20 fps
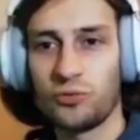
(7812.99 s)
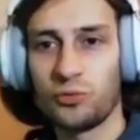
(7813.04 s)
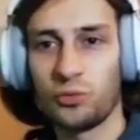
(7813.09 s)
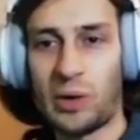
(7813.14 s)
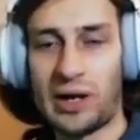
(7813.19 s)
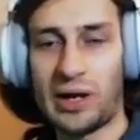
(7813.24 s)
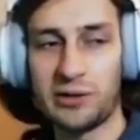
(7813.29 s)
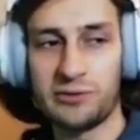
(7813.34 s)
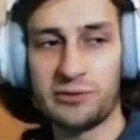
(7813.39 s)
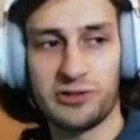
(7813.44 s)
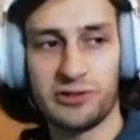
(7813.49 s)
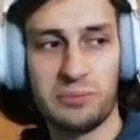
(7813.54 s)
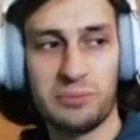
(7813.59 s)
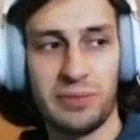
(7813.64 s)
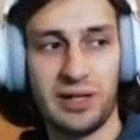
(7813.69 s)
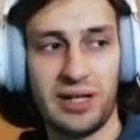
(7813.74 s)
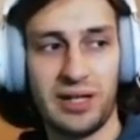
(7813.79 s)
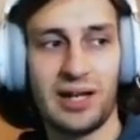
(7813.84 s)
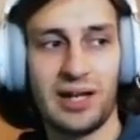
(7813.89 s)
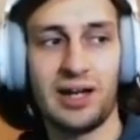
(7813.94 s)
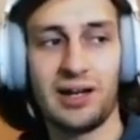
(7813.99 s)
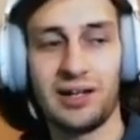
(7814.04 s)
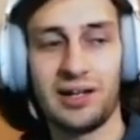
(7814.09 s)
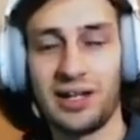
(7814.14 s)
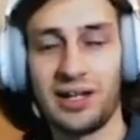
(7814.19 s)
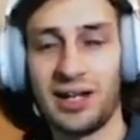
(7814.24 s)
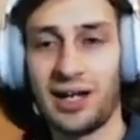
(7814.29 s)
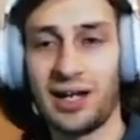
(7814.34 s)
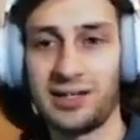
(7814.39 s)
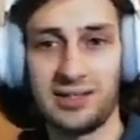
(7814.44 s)
well over a minute
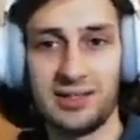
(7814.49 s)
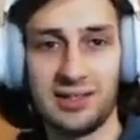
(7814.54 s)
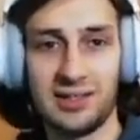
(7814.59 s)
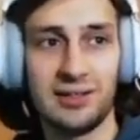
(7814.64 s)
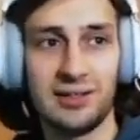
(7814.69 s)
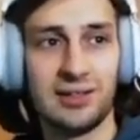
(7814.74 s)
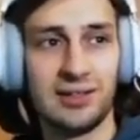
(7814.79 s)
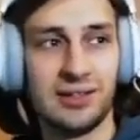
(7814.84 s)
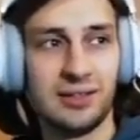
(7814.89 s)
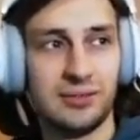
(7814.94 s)
under.